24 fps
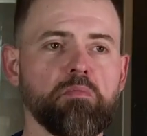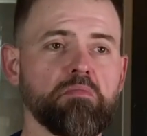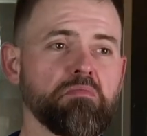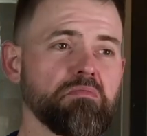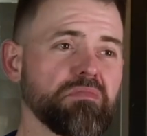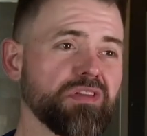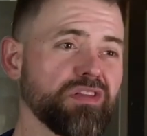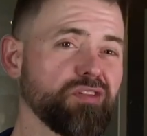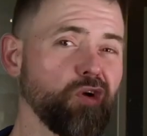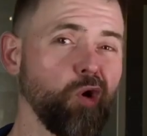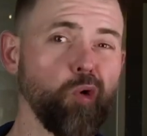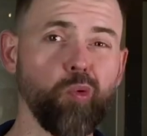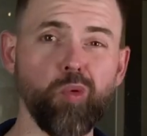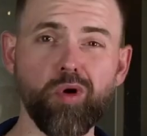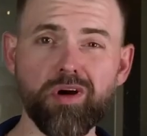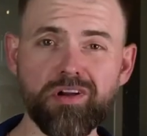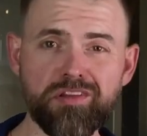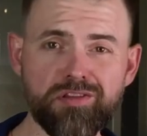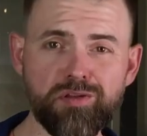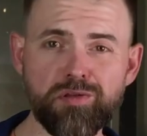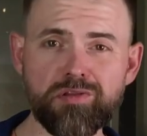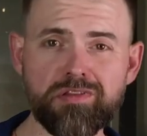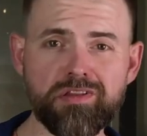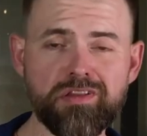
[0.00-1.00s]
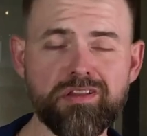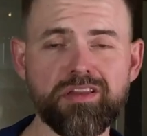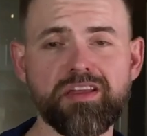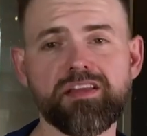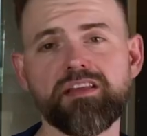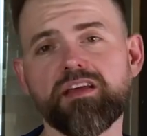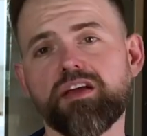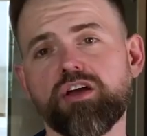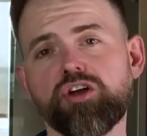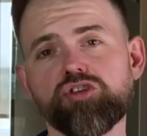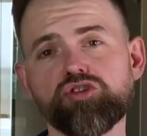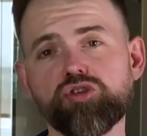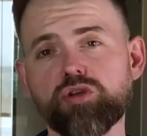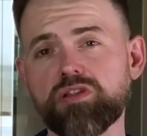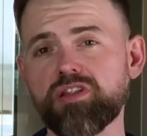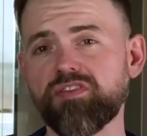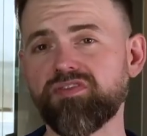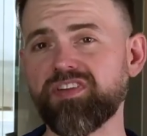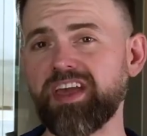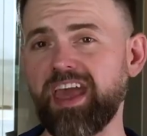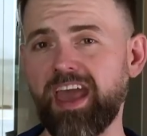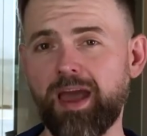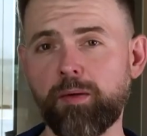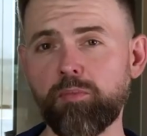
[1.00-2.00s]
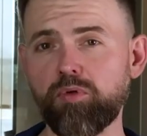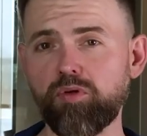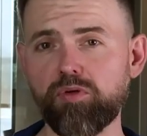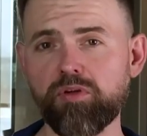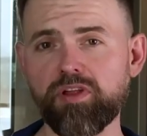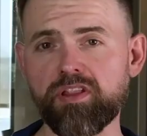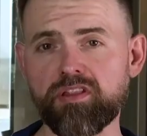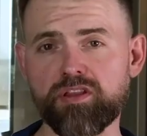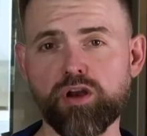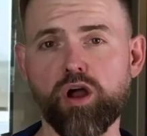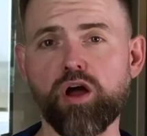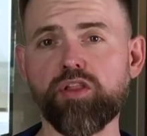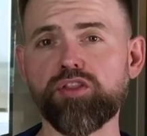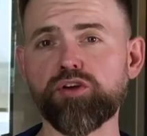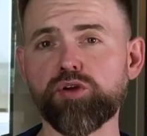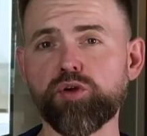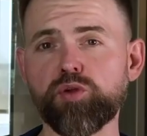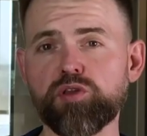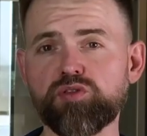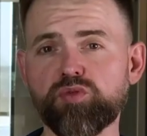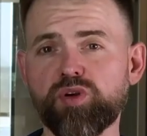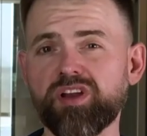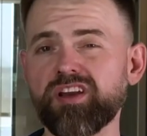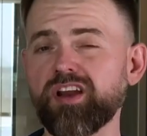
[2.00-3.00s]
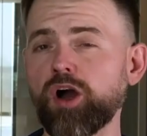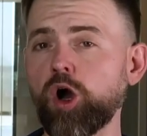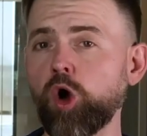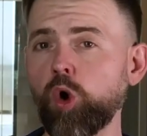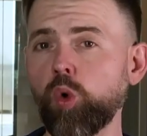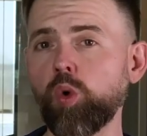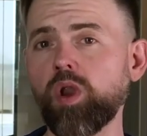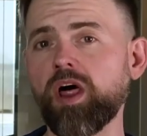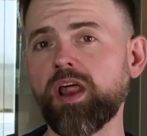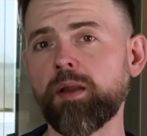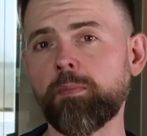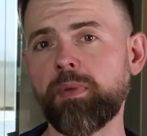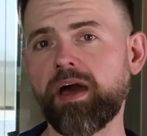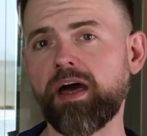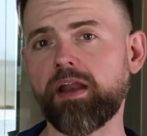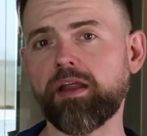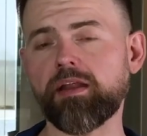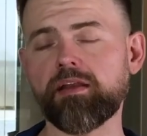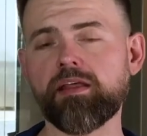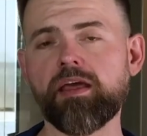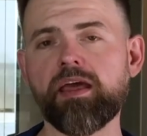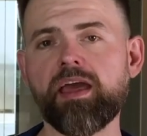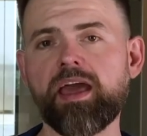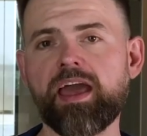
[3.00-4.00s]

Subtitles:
Star Wars uses it. Joseph Campbell is an author who's written a whole lot about it.